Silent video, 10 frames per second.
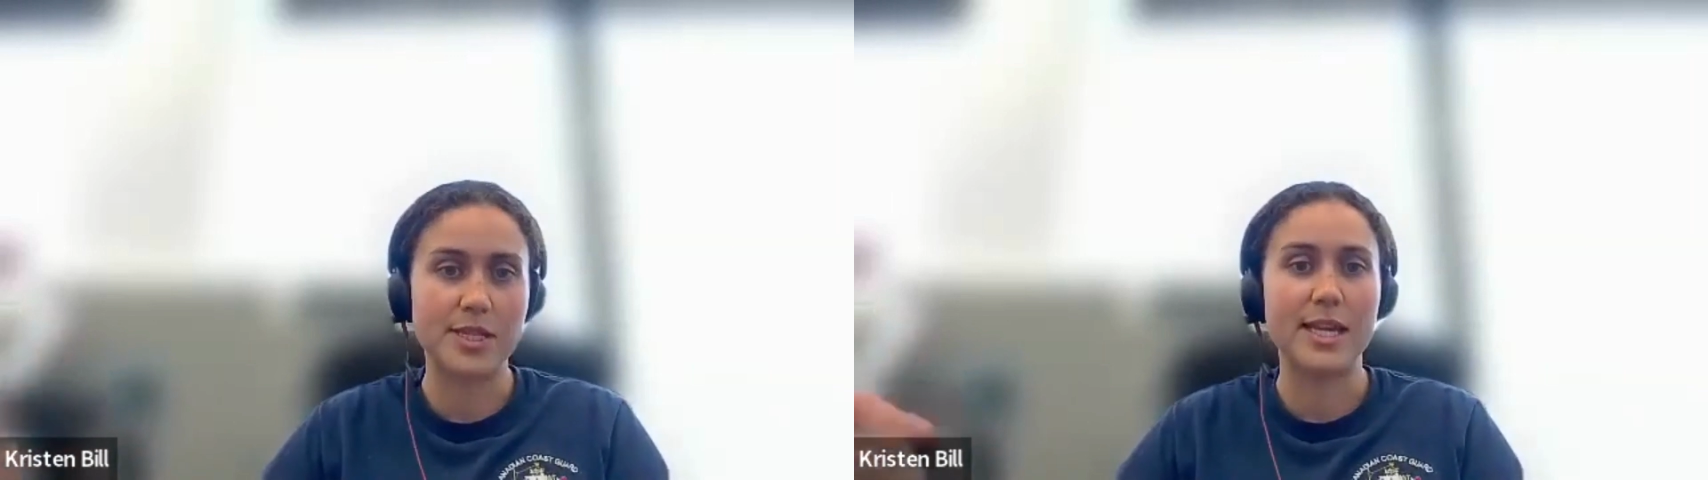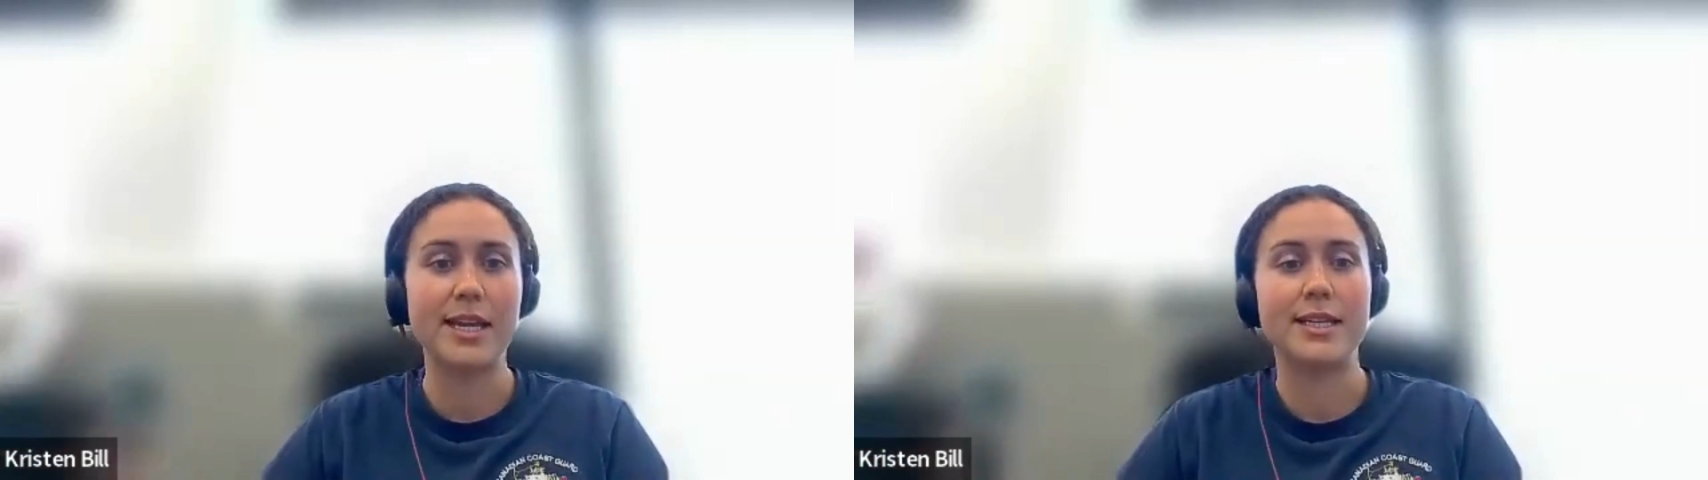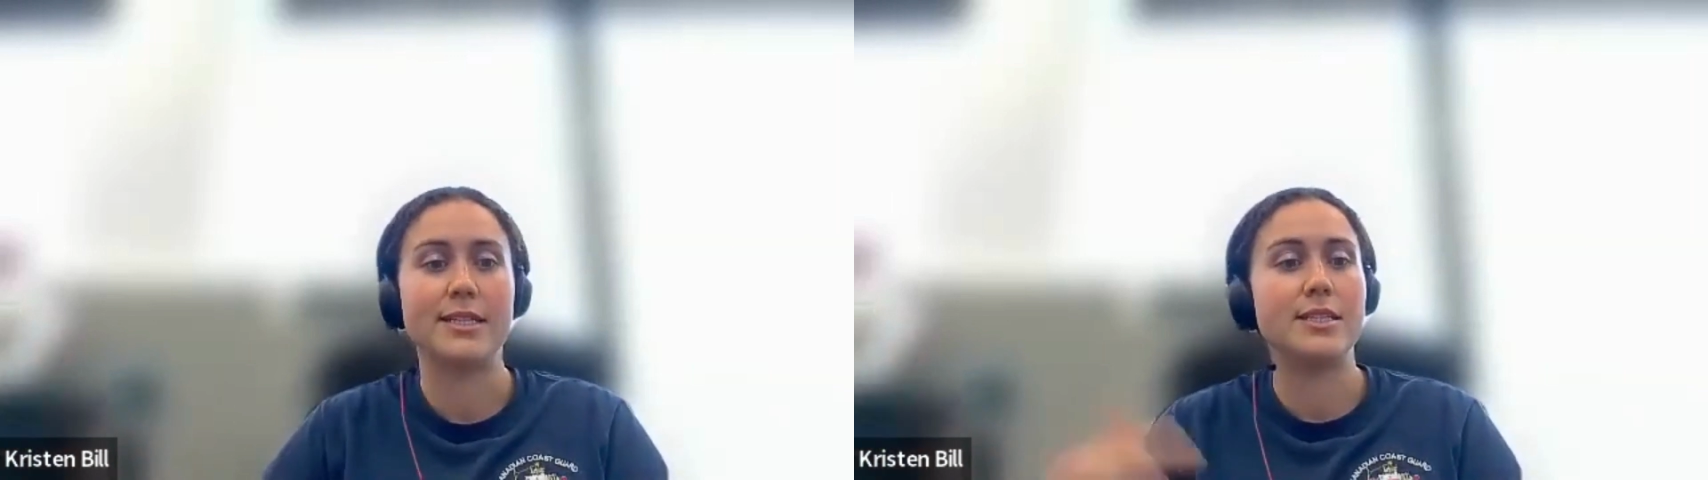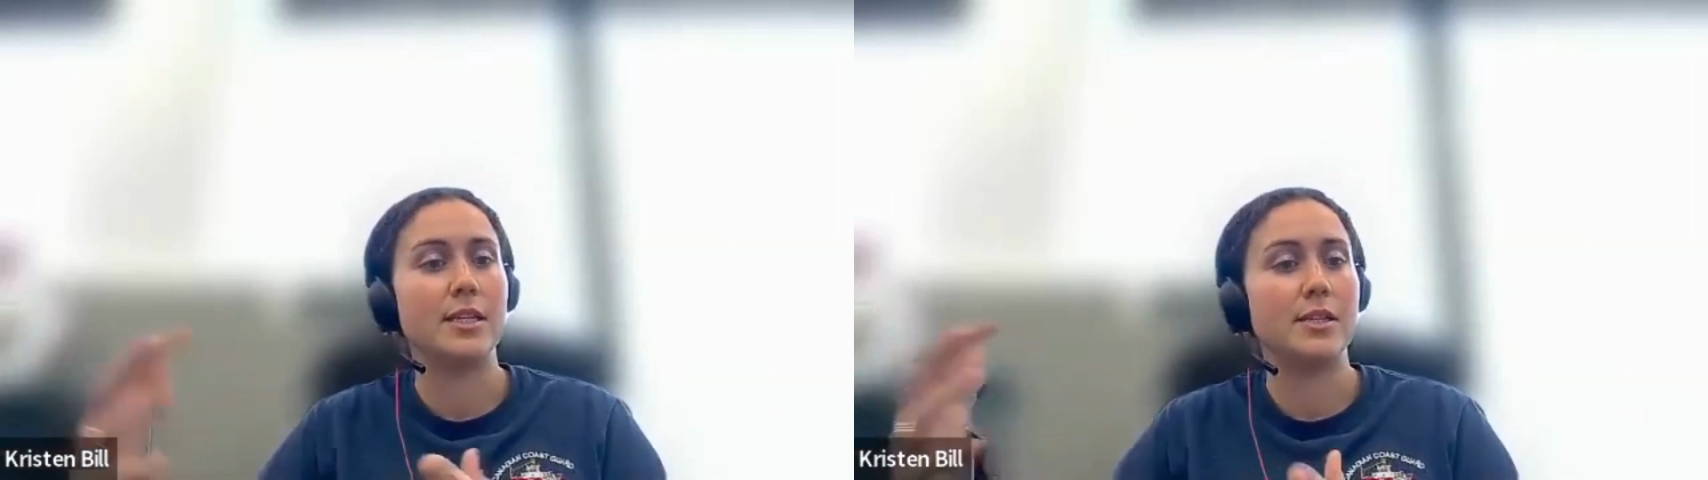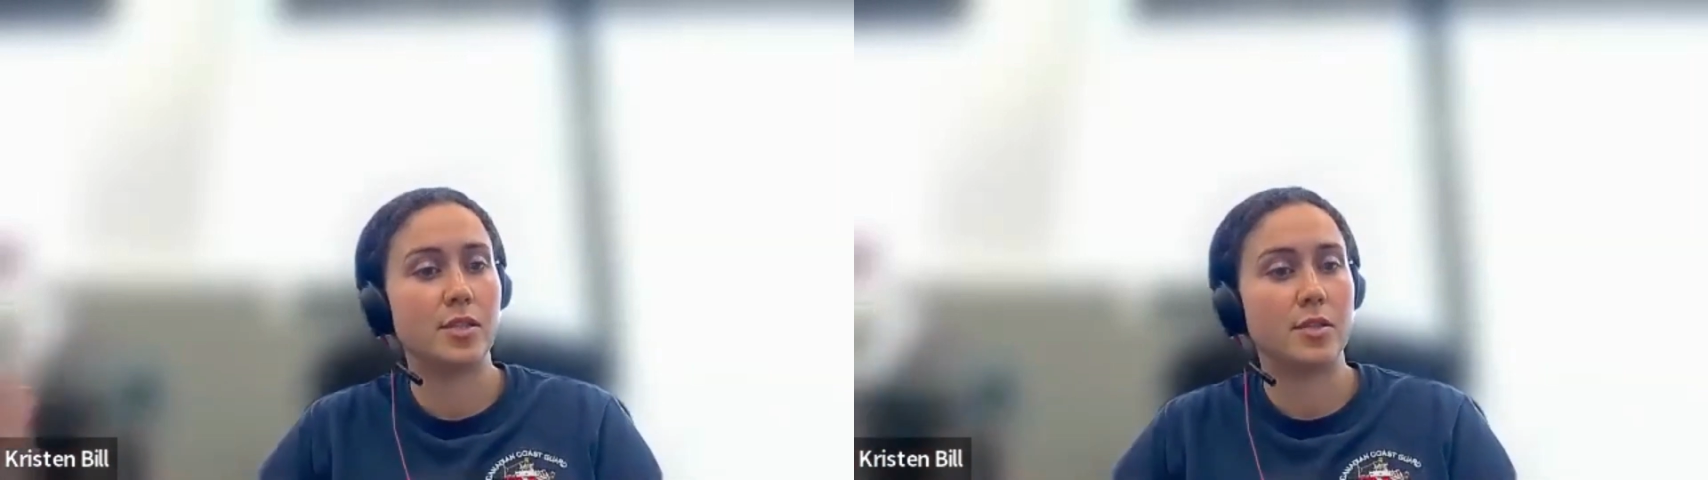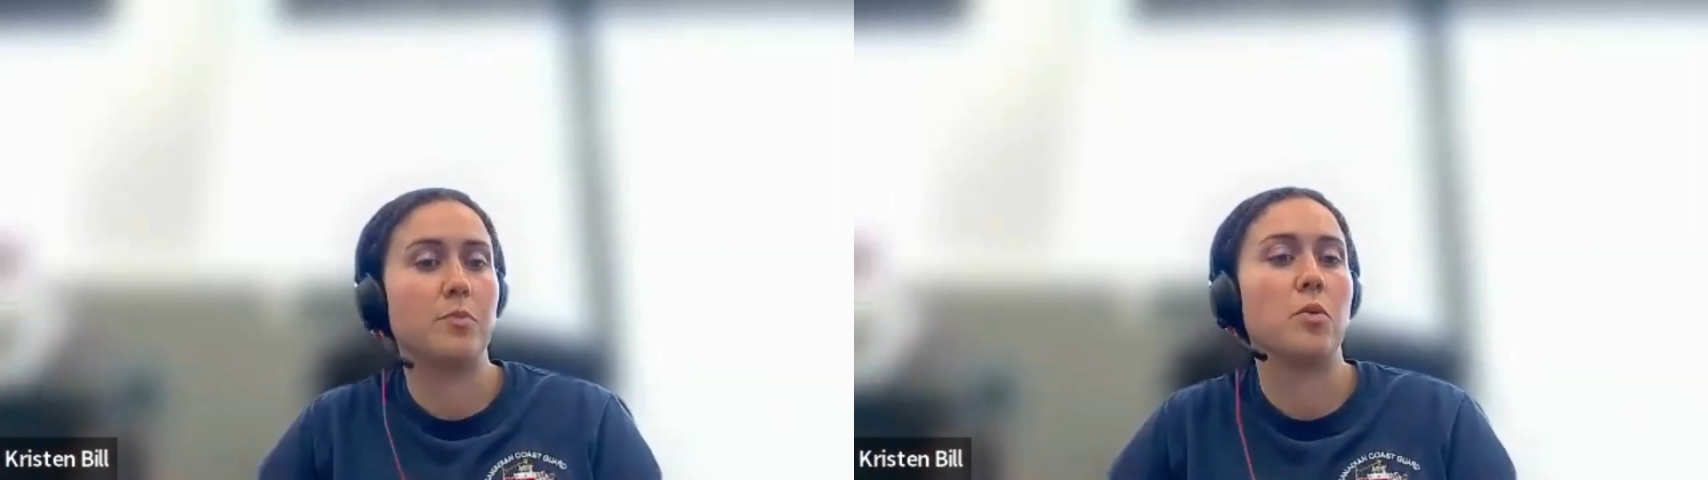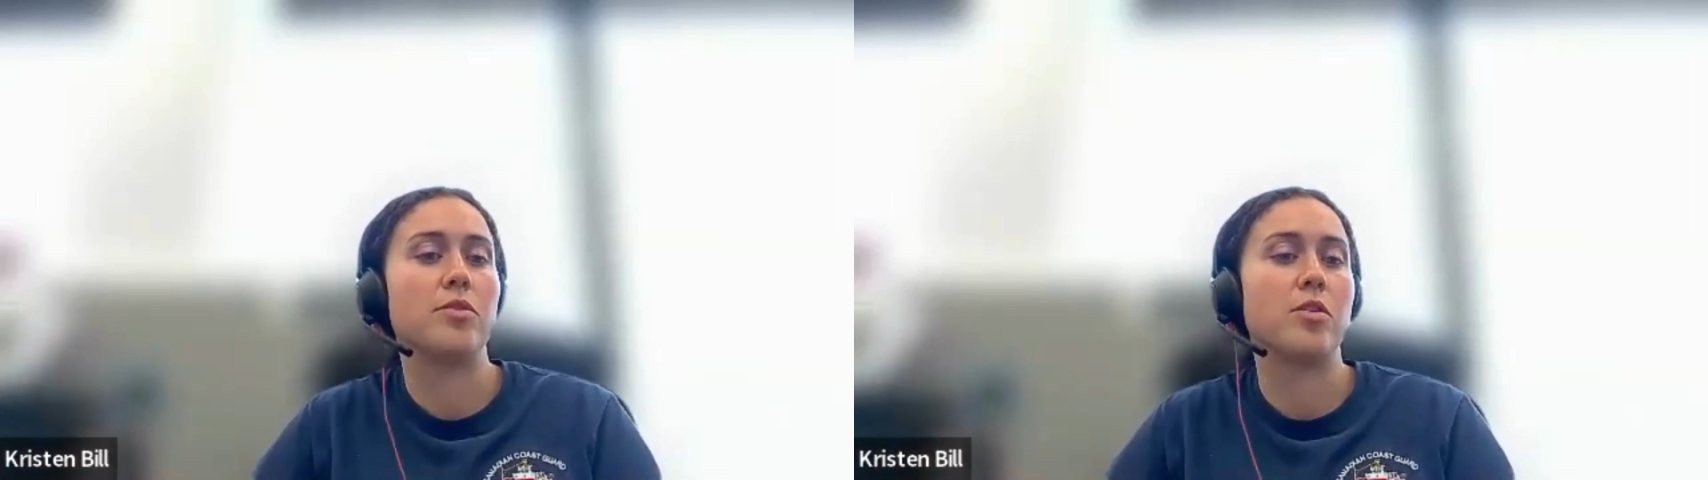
seeing and to support